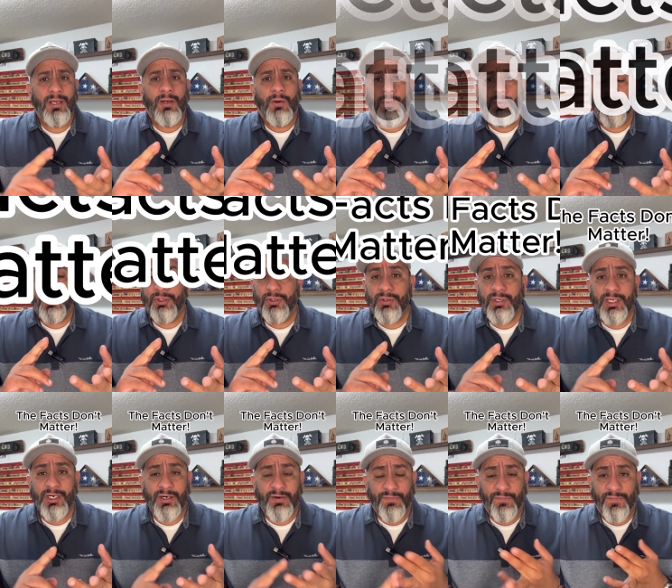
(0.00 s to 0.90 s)
whether you get
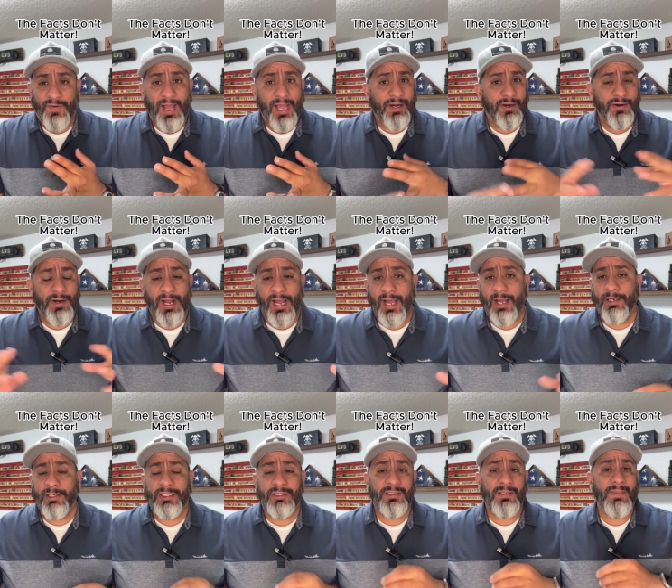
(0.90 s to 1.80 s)
in a fight or not, it
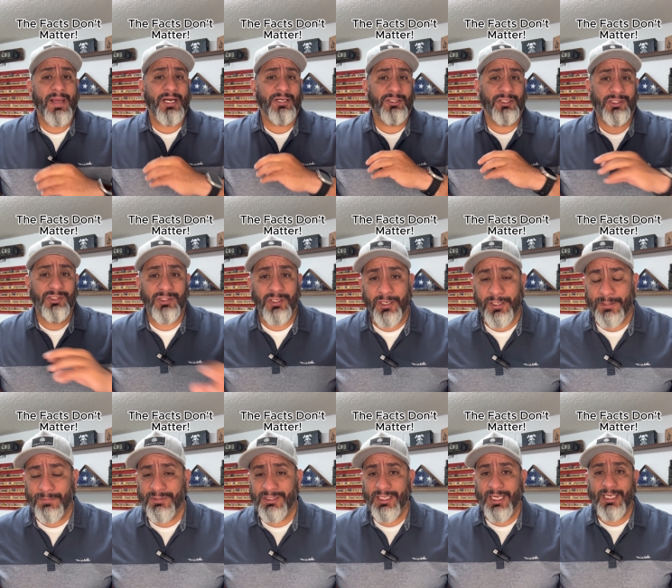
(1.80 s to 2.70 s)
doesn't matter the
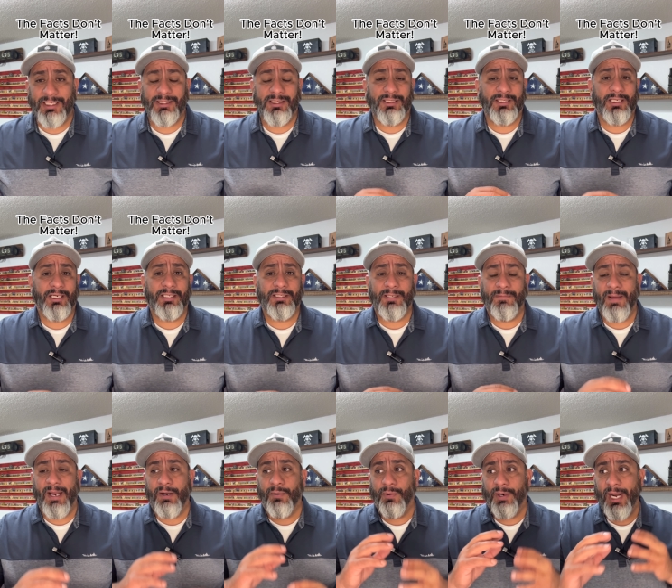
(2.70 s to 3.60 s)
circumstances, it doesn't
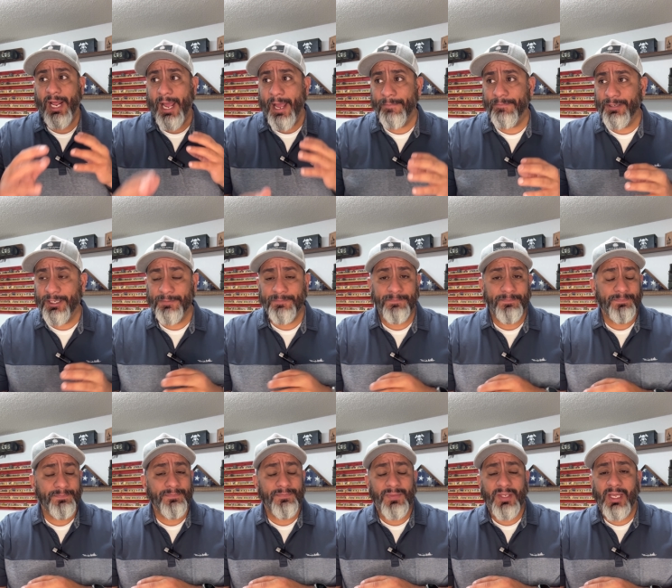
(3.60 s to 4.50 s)
matter what happened,
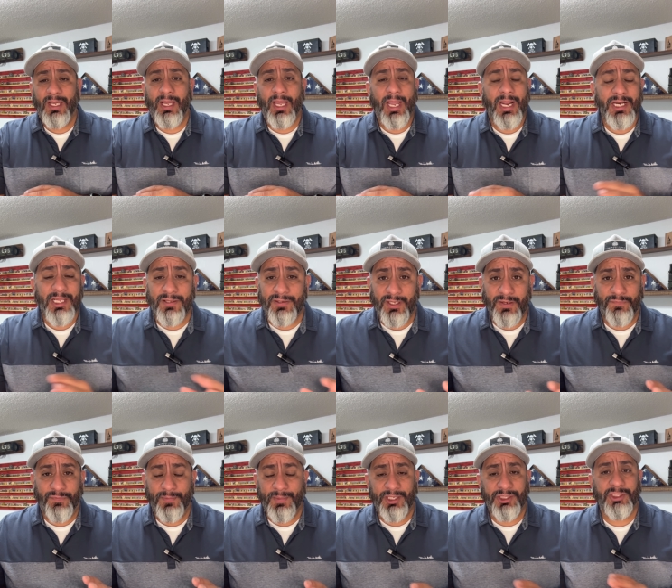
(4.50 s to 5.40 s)
any of the
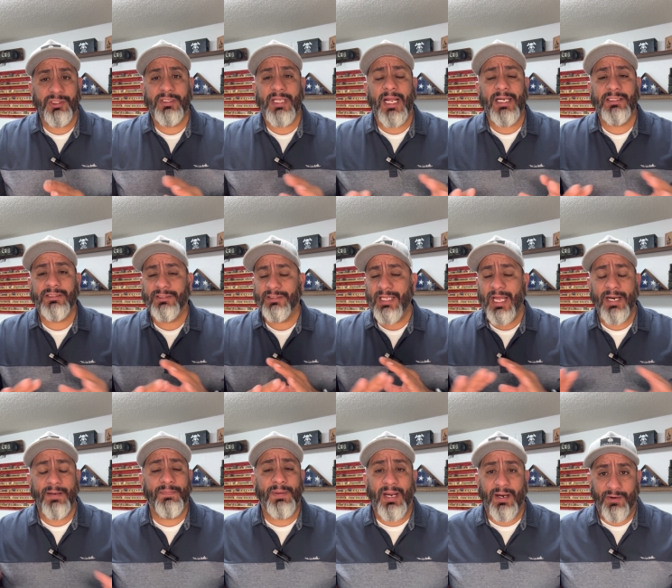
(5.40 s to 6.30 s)
information, that's not
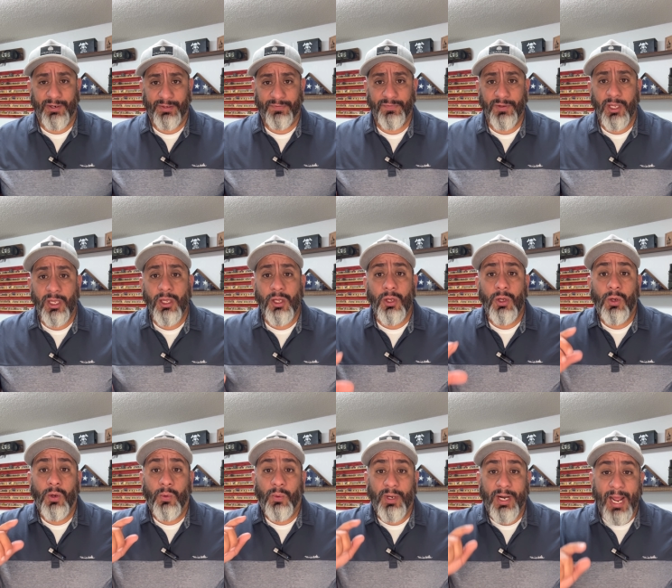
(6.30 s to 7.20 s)
imperative.
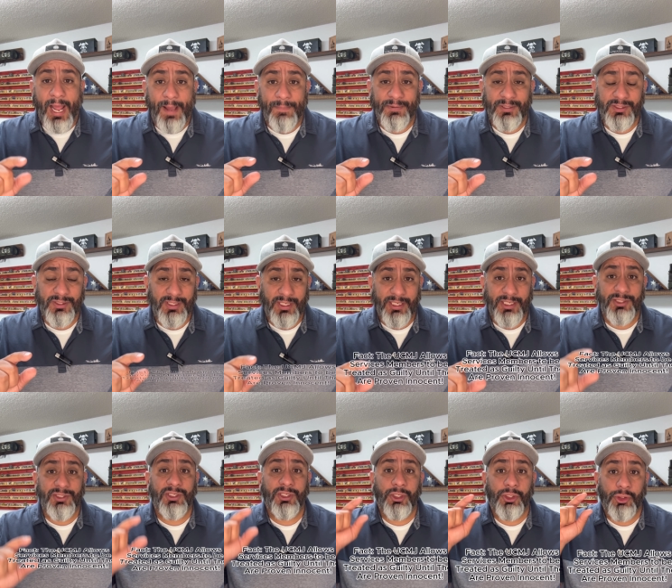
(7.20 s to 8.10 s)
What happens
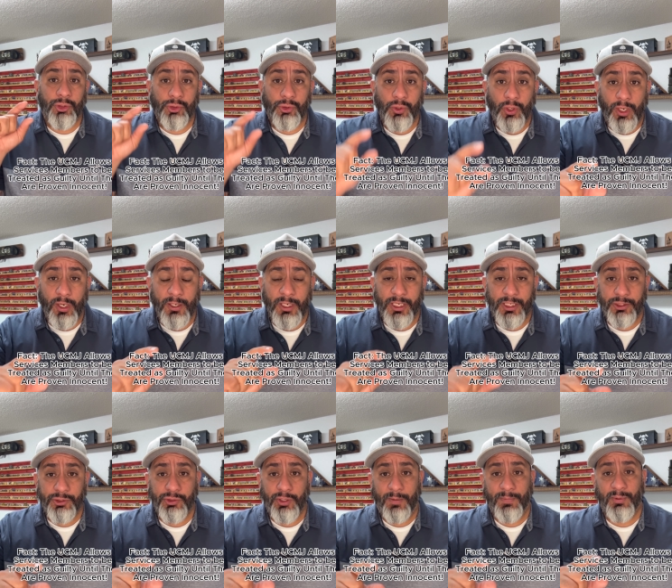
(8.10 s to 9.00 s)
is you're in
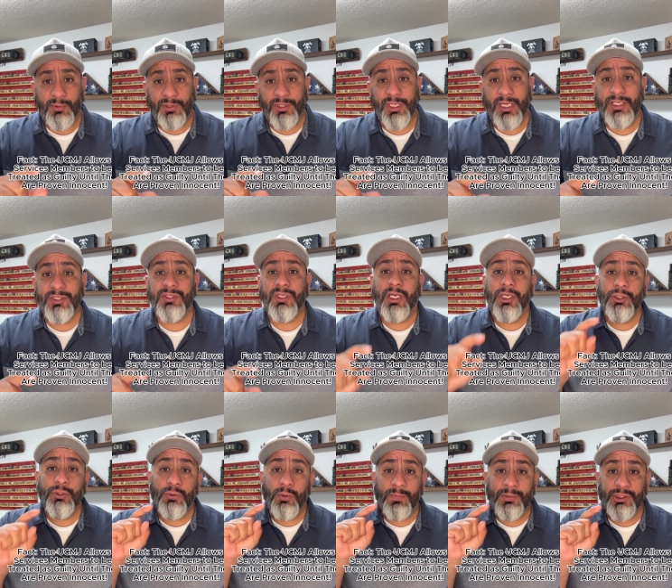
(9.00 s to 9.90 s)
trouble with us and
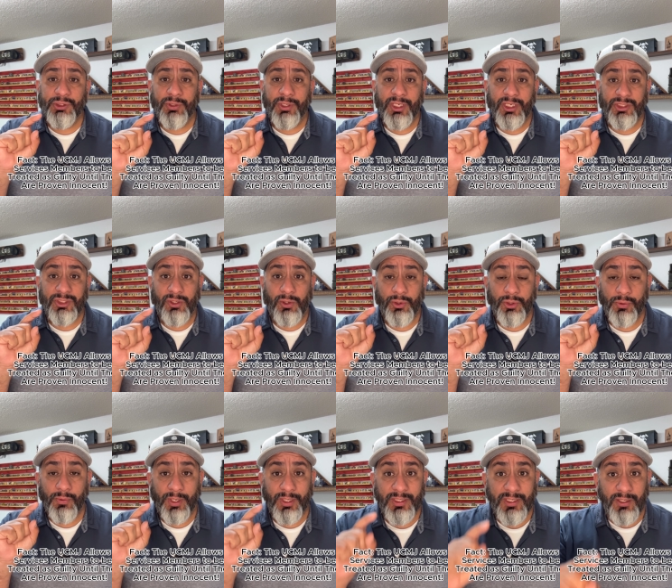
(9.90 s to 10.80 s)
you'll be treated as though you
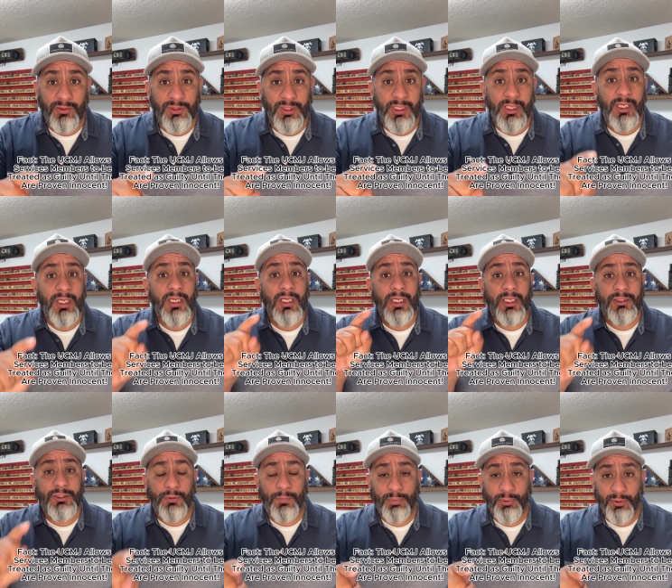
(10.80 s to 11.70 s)
are guilty
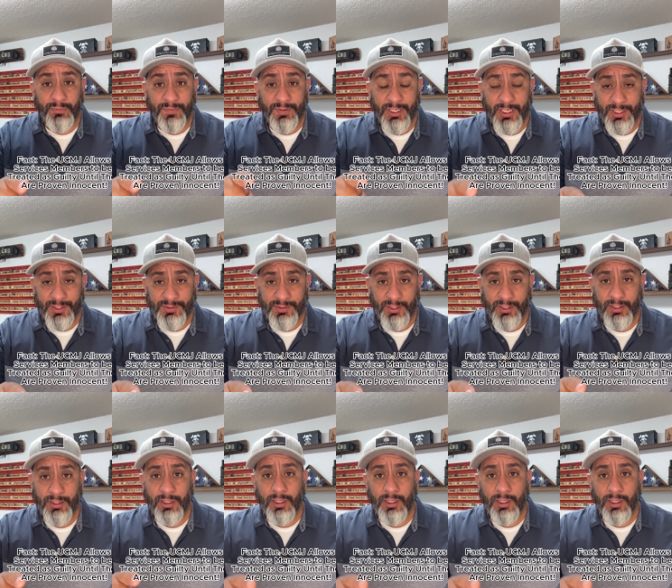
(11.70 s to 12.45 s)
until proven innocent